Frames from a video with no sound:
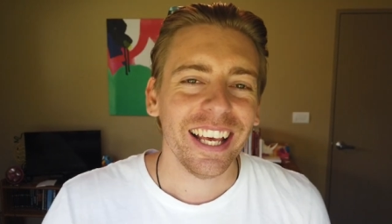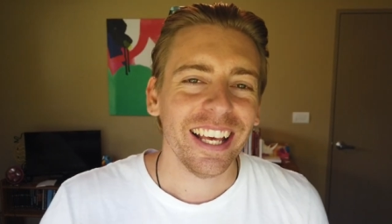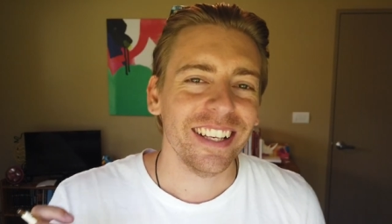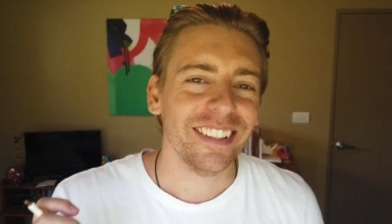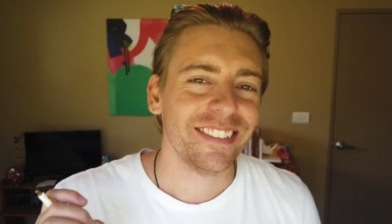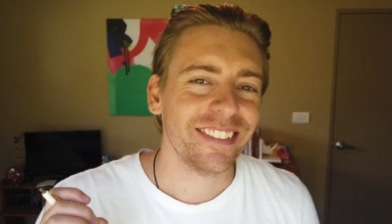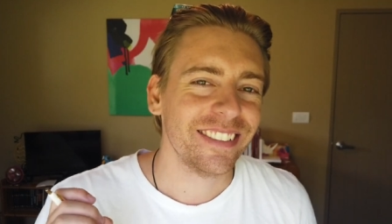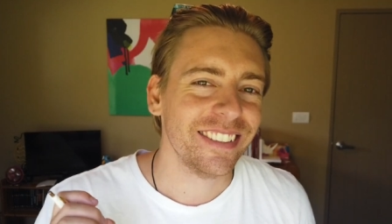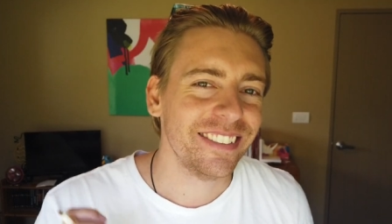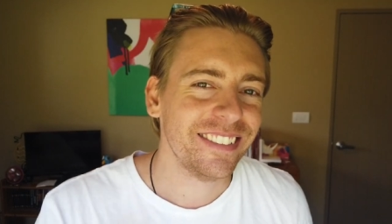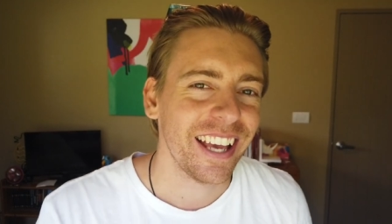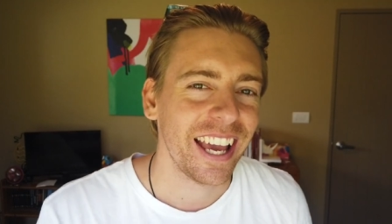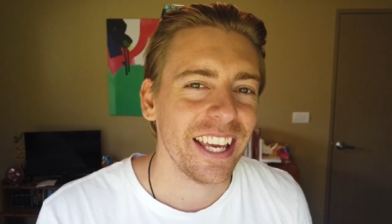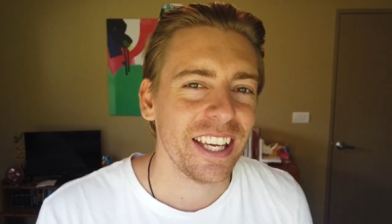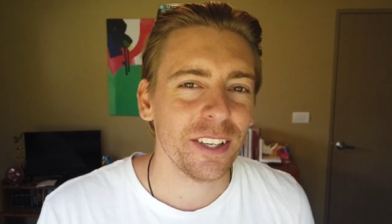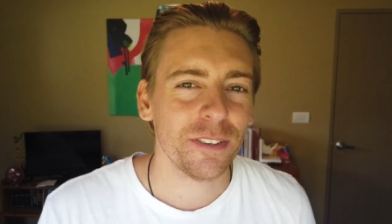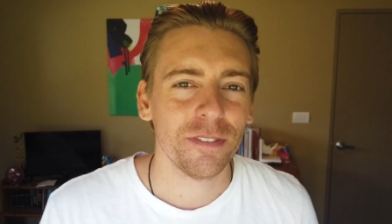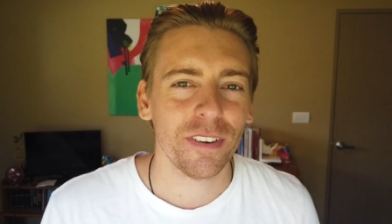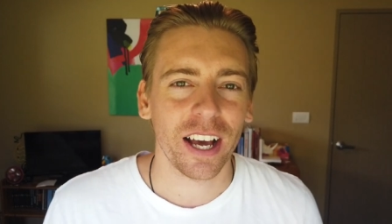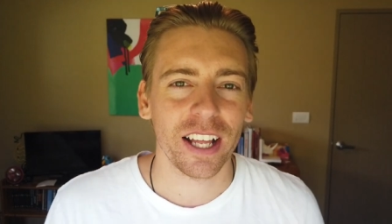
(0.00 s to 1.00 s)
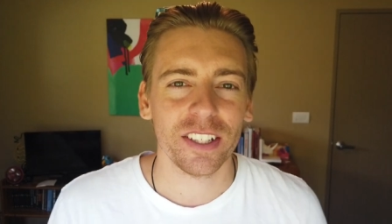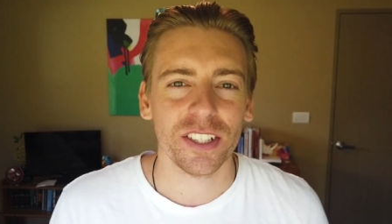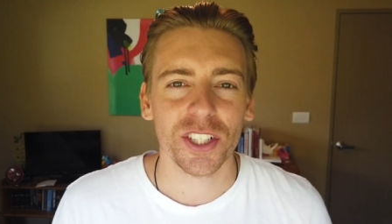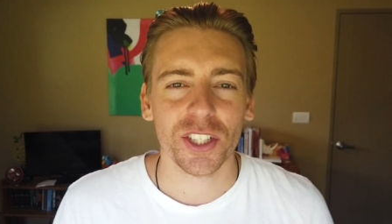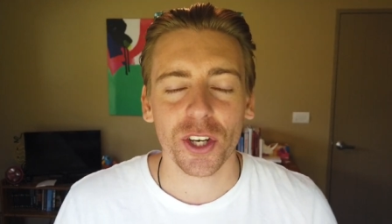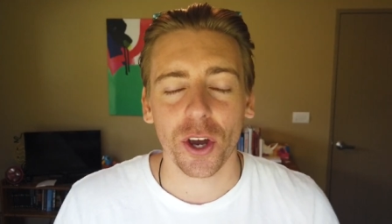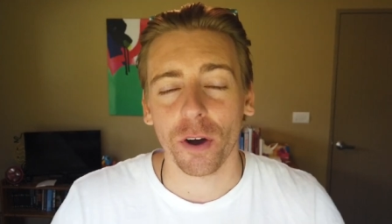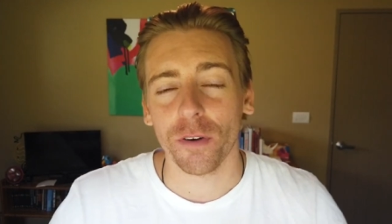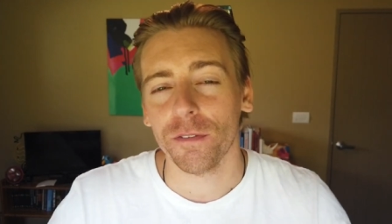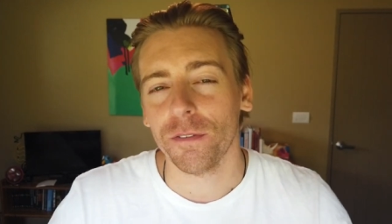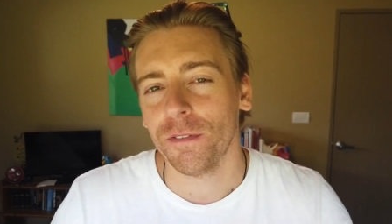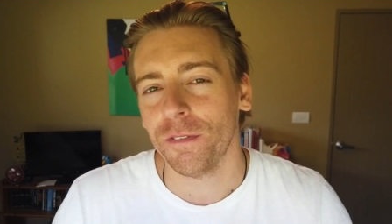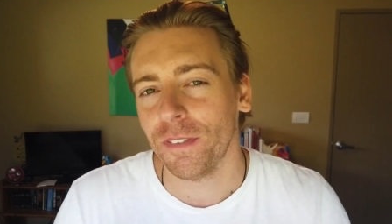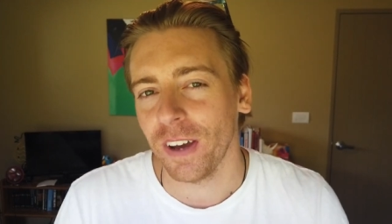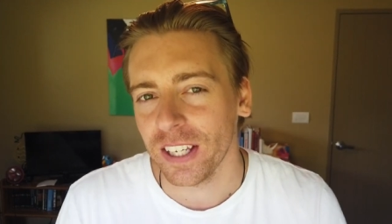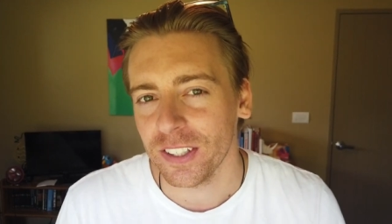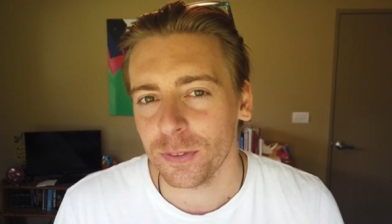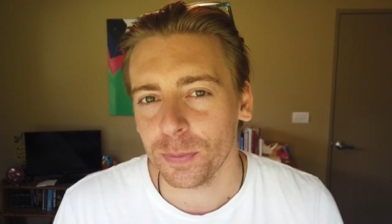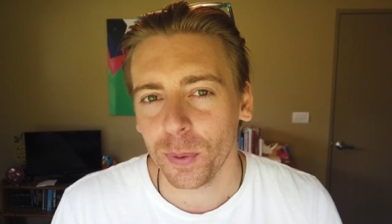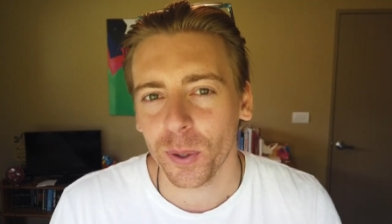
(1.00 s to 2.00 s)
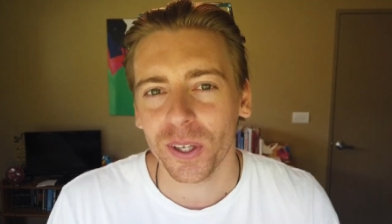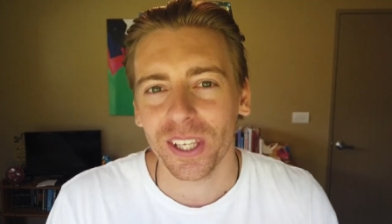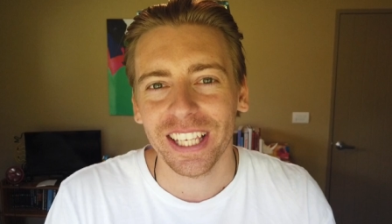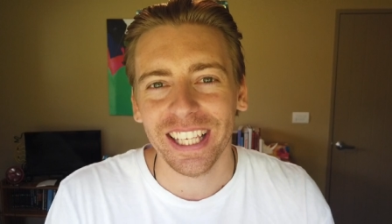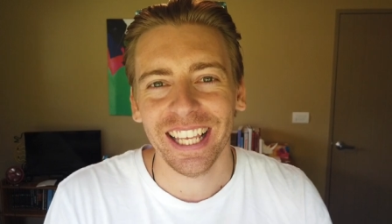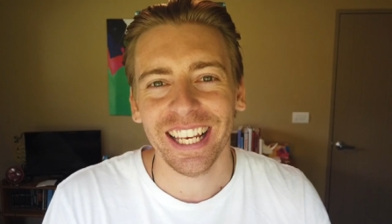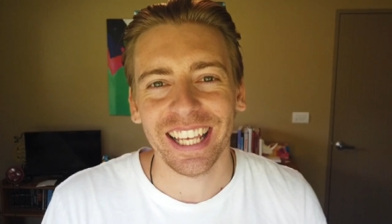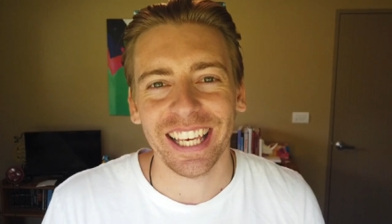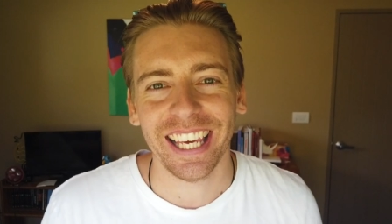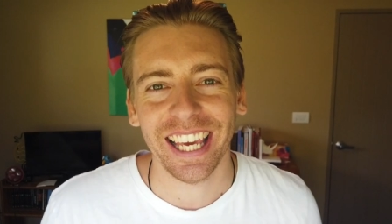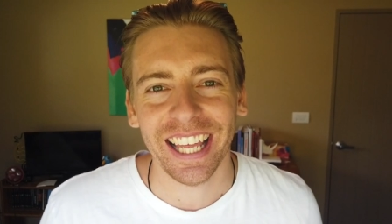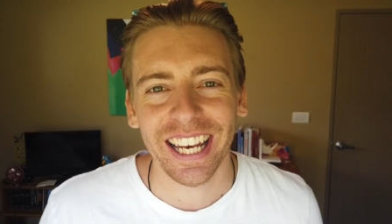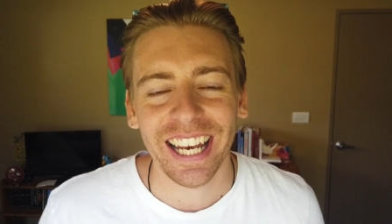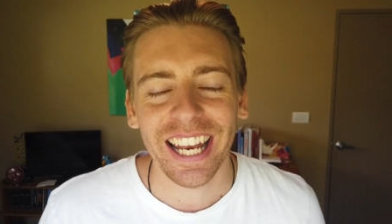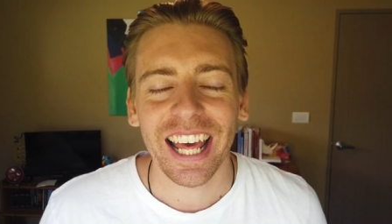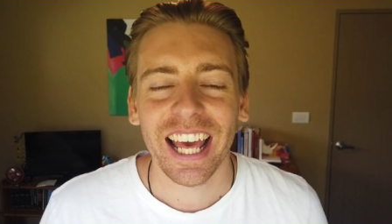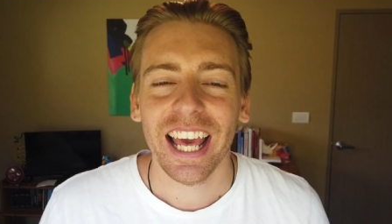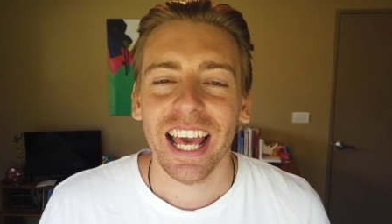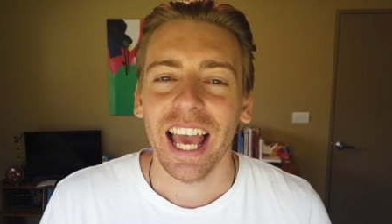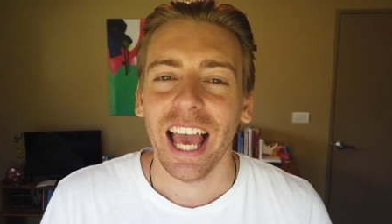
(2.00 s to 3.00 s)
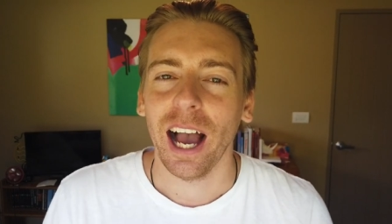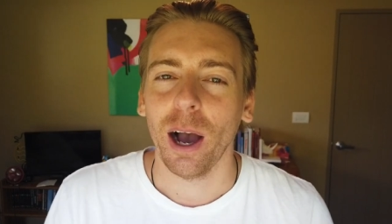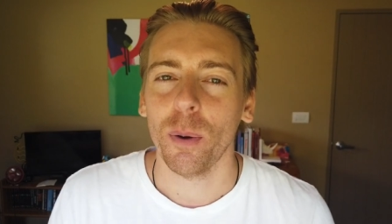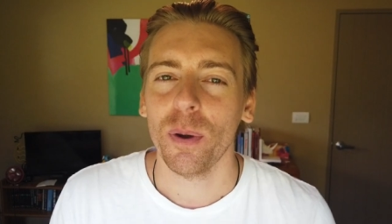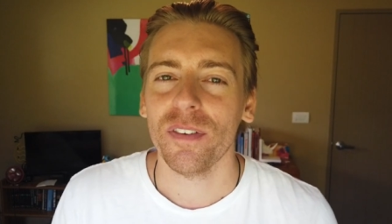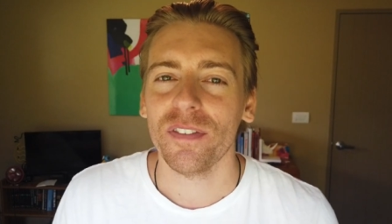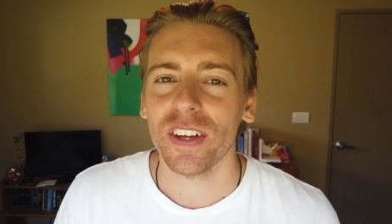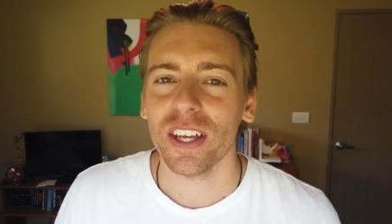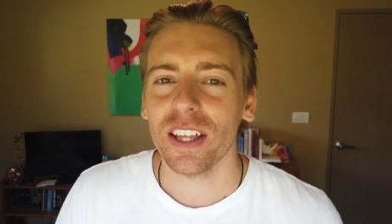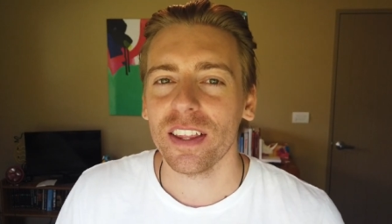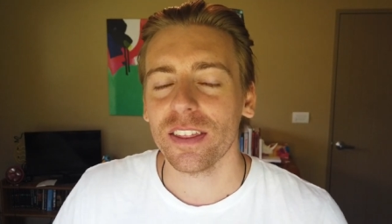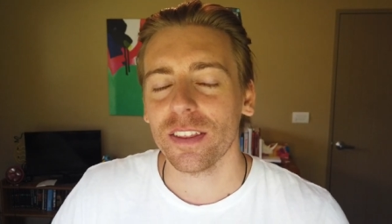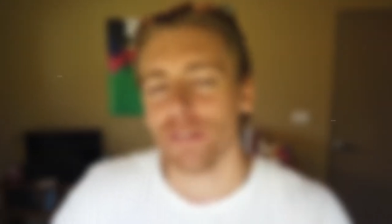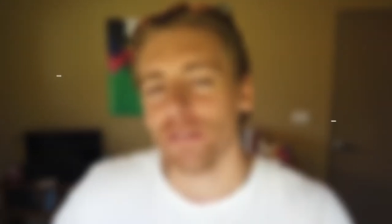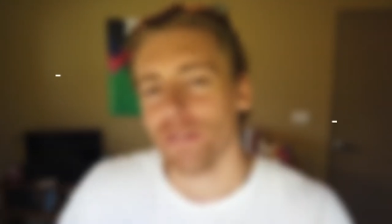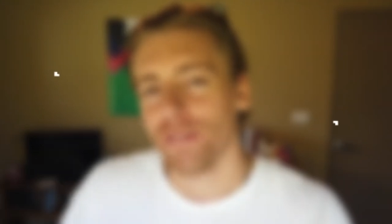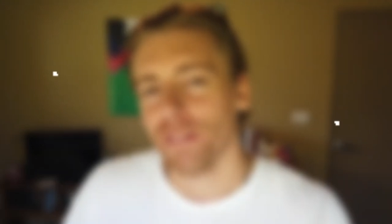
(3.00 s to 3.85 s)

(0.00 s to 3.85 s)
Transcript: is to take advantage of Facebook yet again. However, the